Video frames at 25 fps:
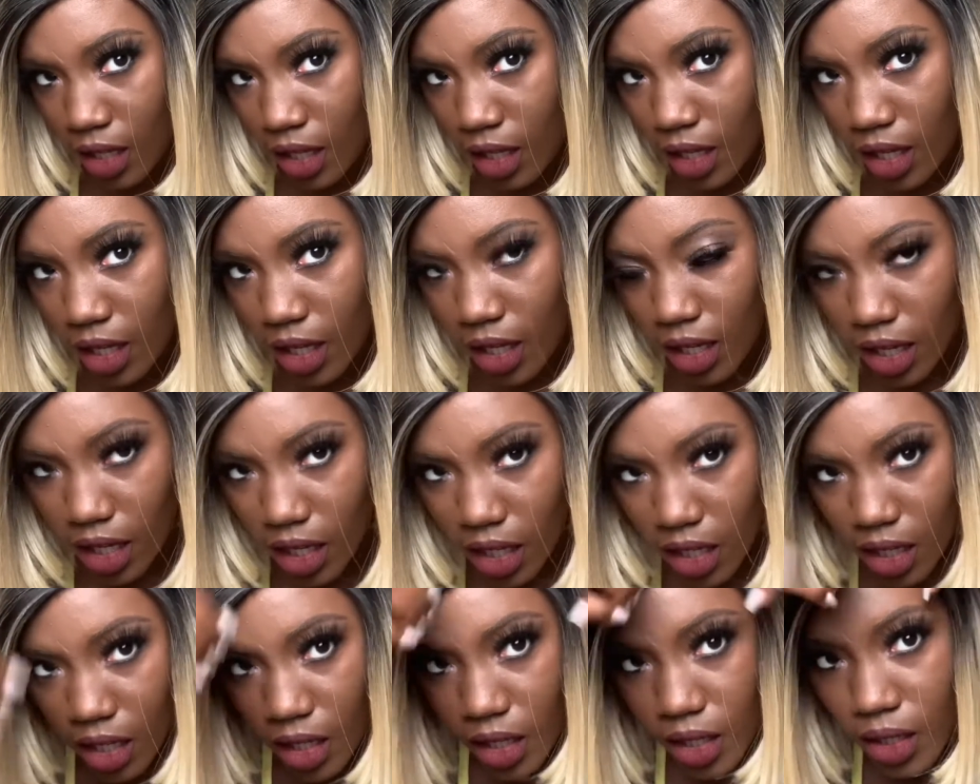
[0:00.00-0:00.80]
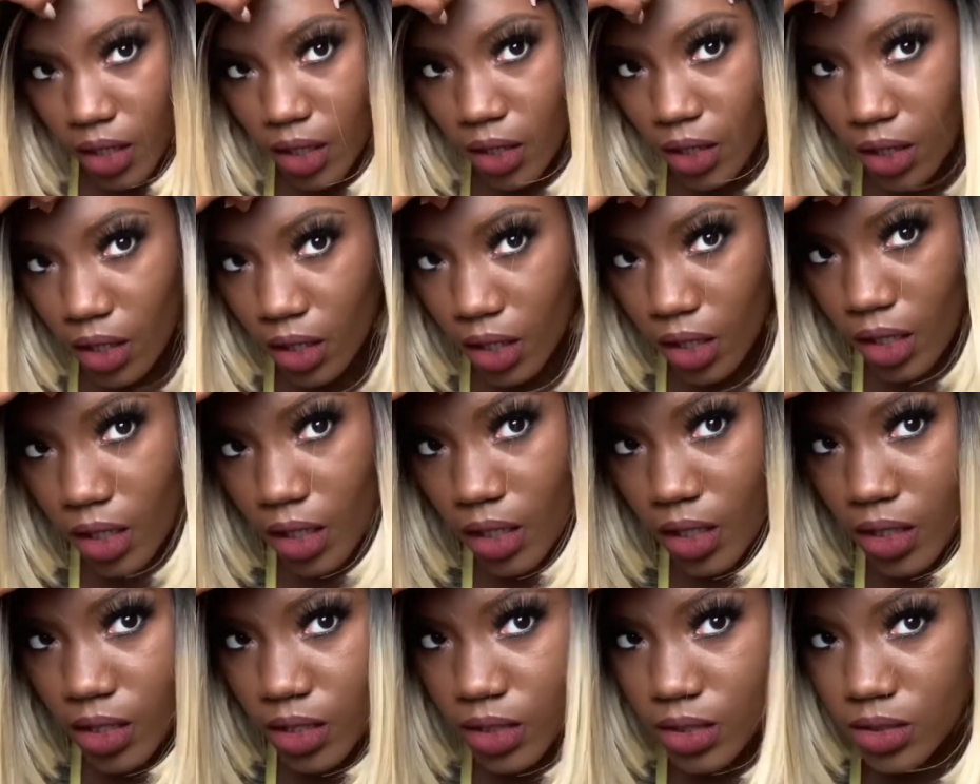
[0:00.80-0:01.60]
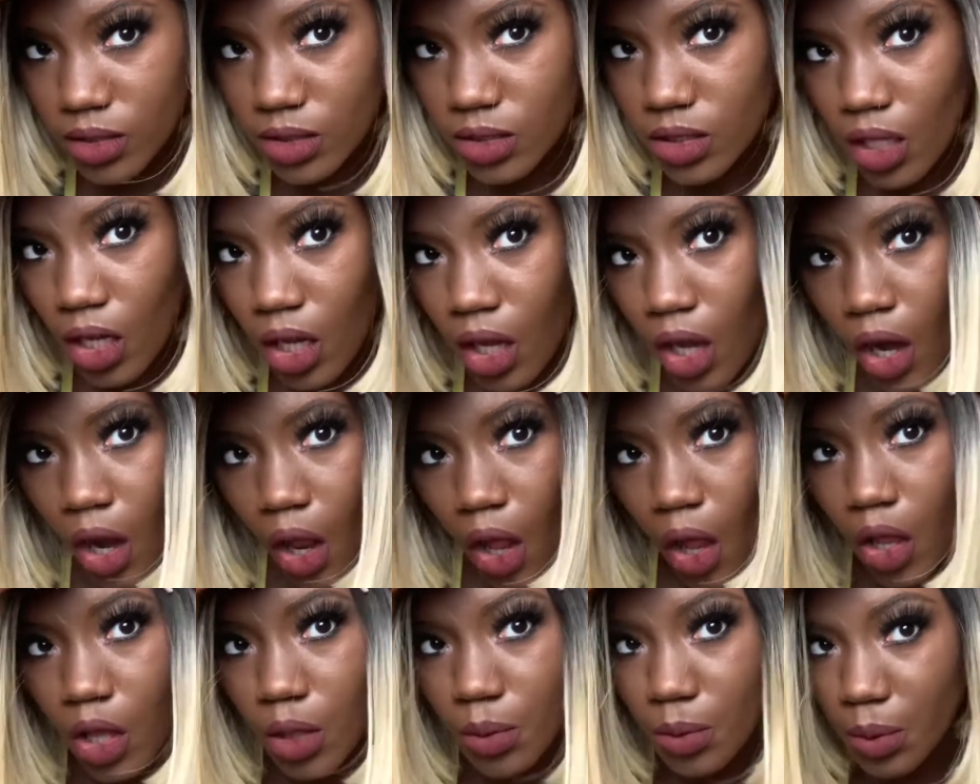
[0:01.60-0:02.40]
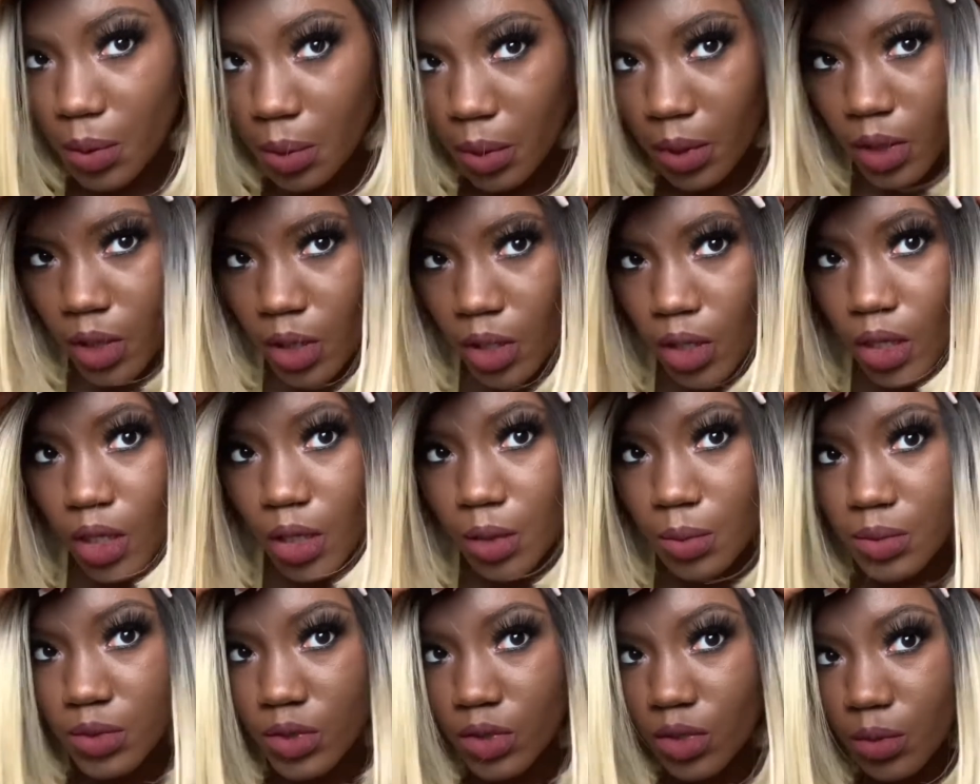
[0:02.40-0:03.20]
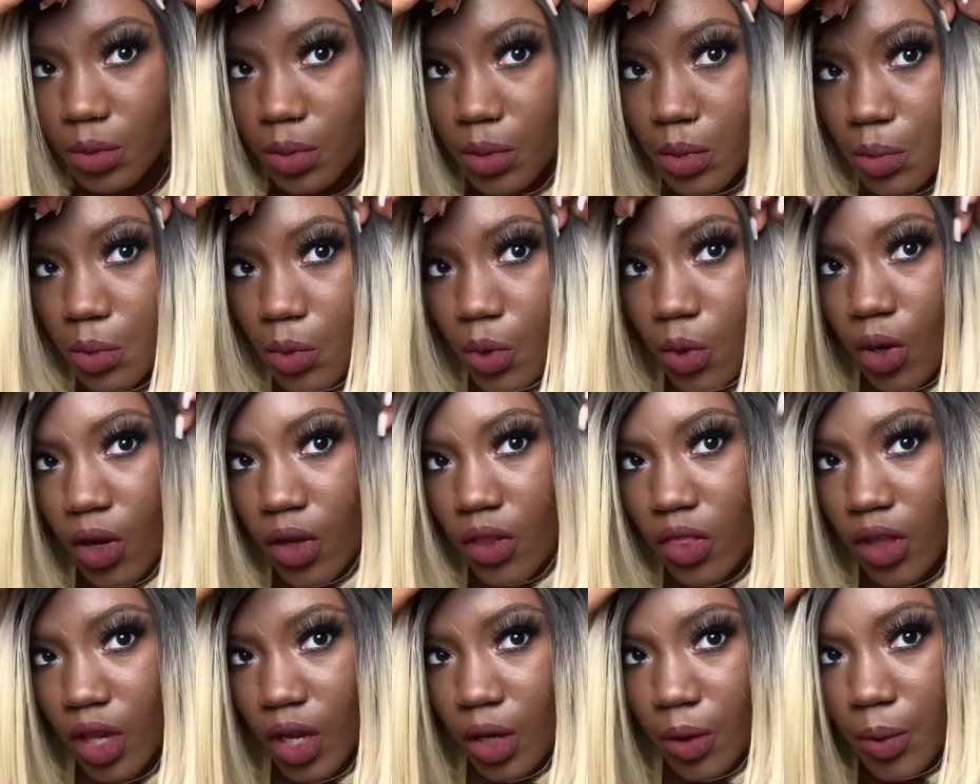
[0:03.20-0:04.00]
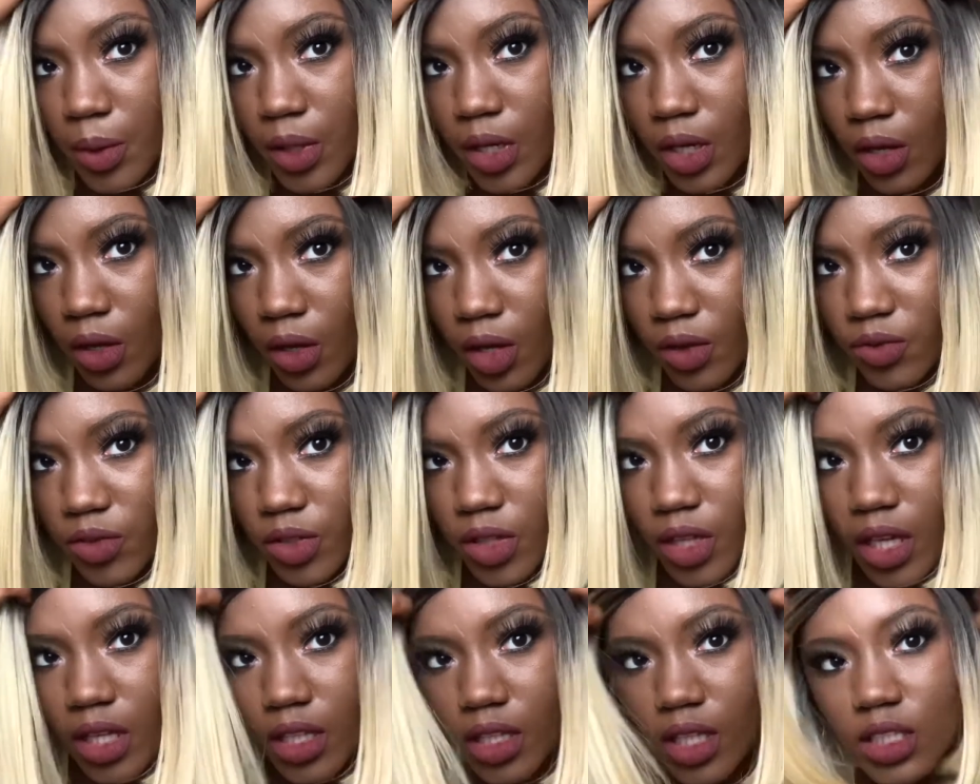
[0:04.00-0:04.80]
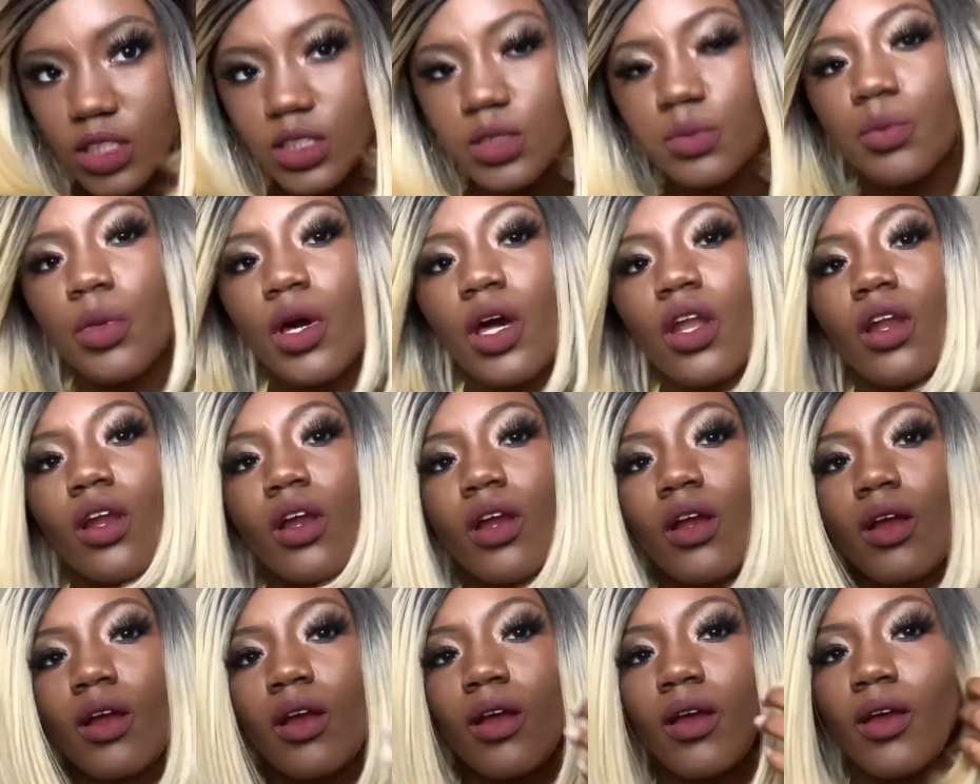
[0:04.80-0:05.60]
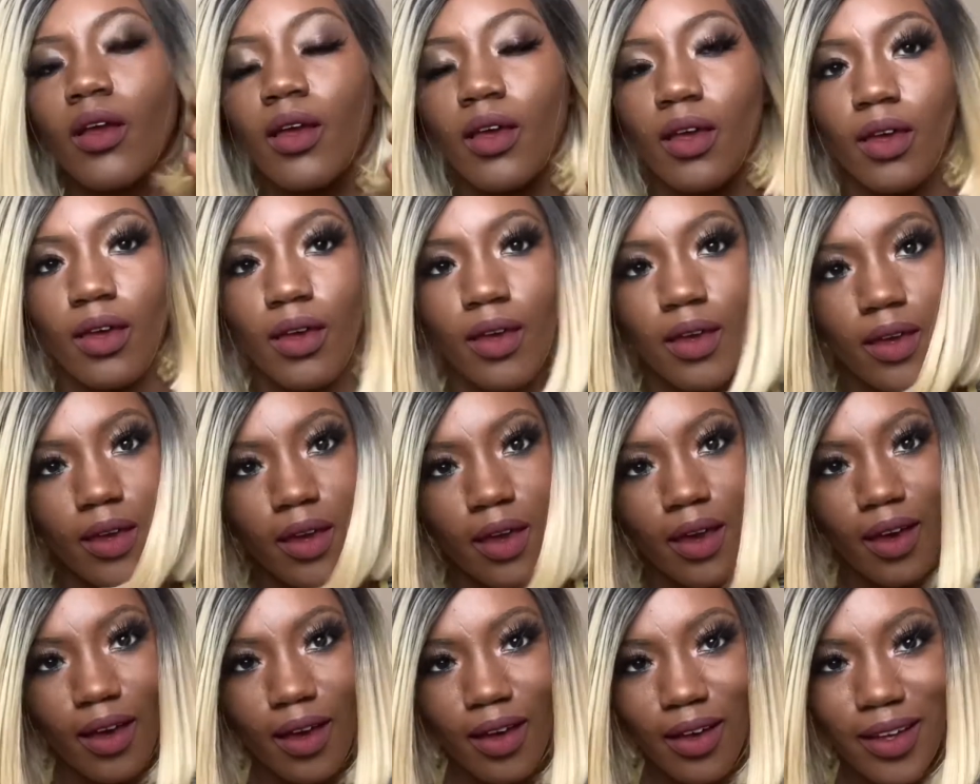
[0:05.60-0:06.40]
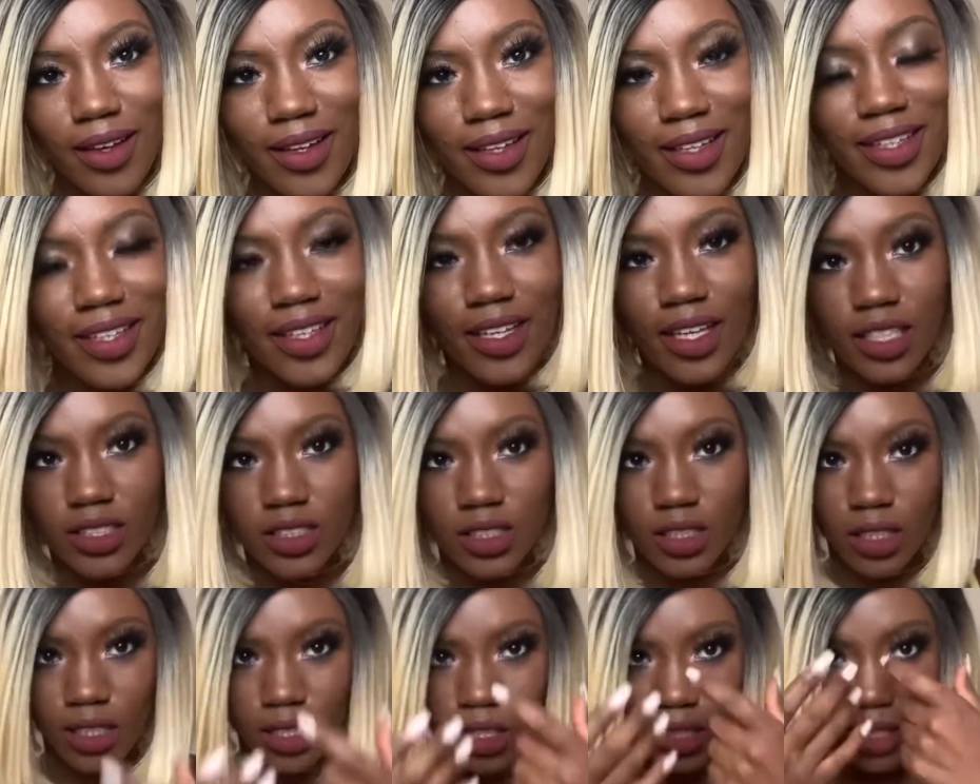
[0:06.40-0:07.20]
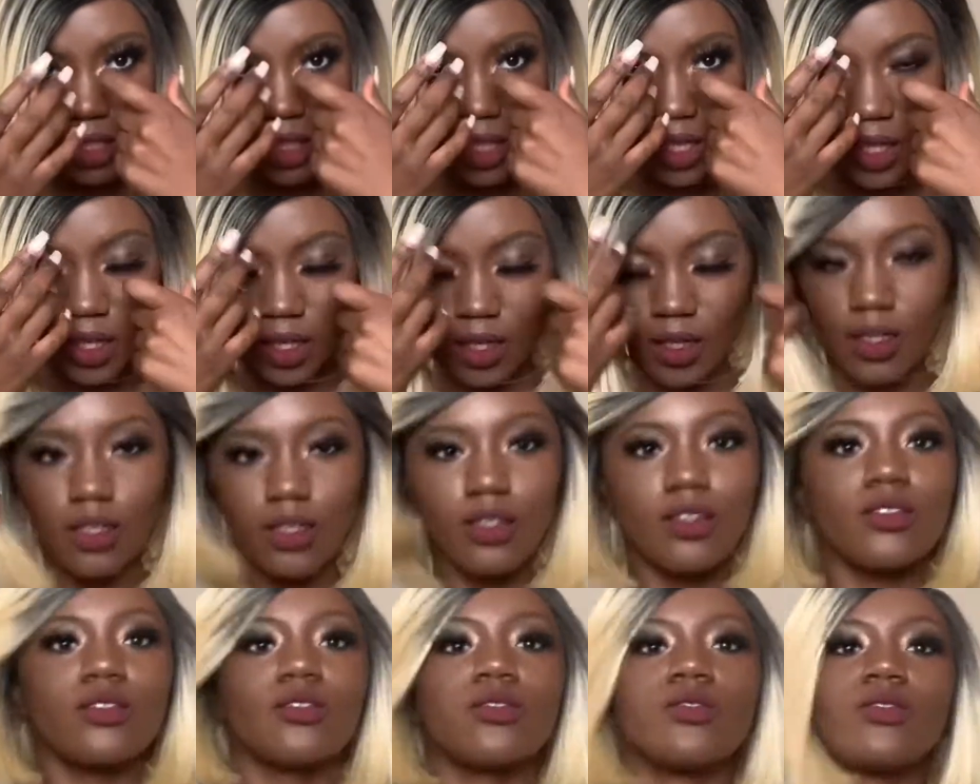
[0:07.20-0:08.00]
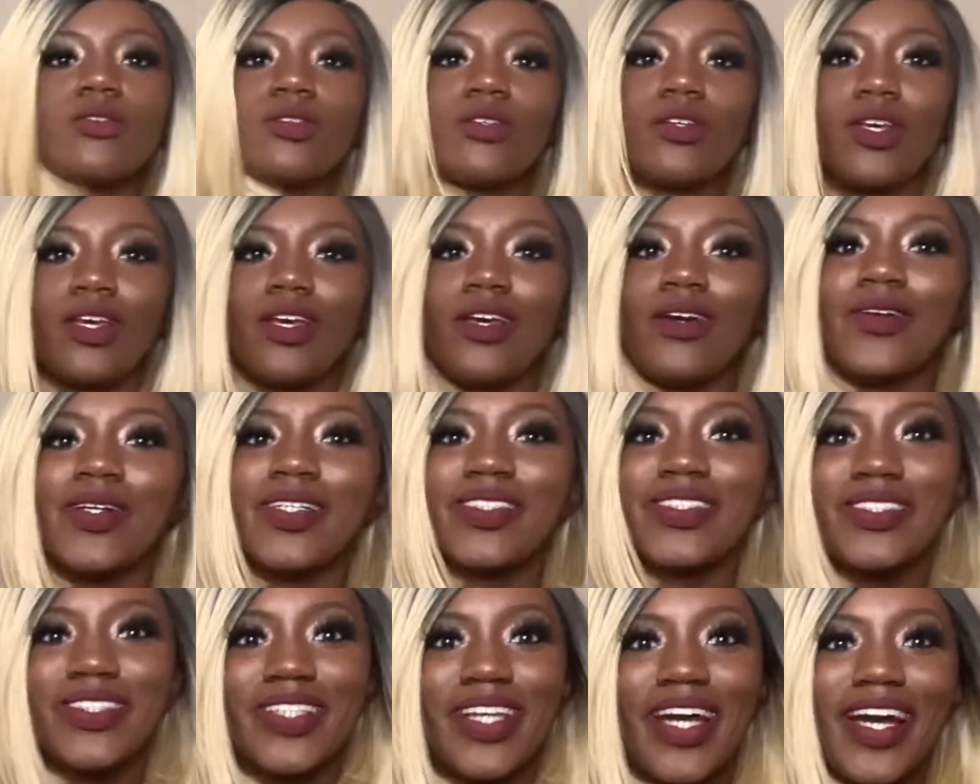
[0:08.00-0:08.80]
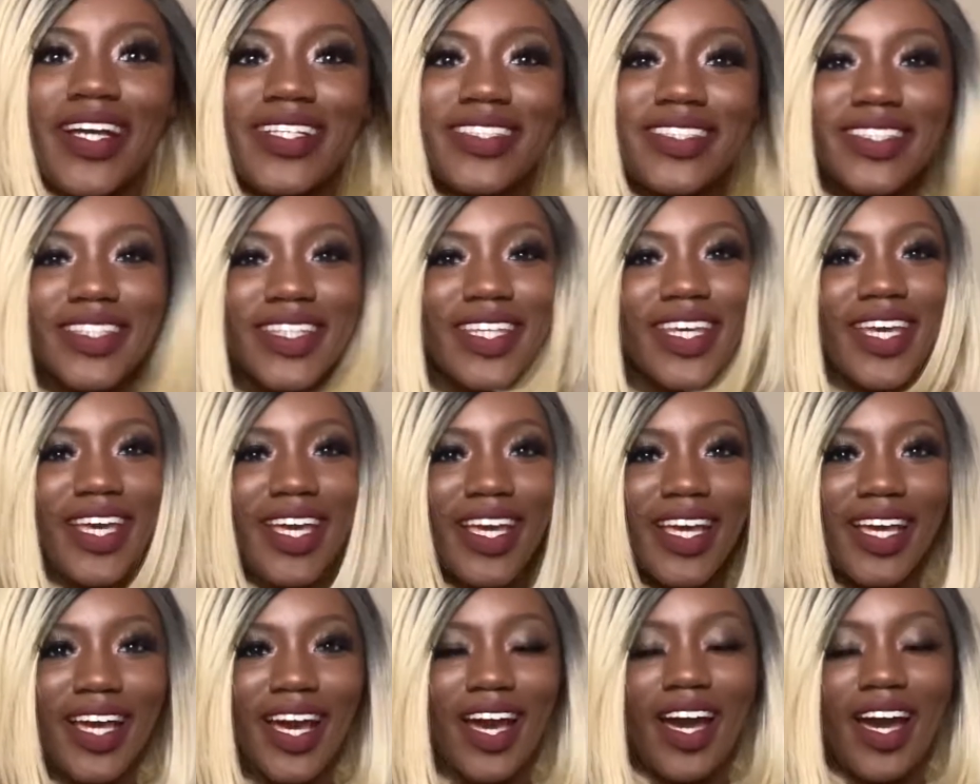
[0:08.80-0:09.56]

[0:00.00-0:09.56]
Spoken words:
And here it is. Hold on, put it up a little bit more. There we go. I feel like that's better. Yeah, it's a good look. What you guys think?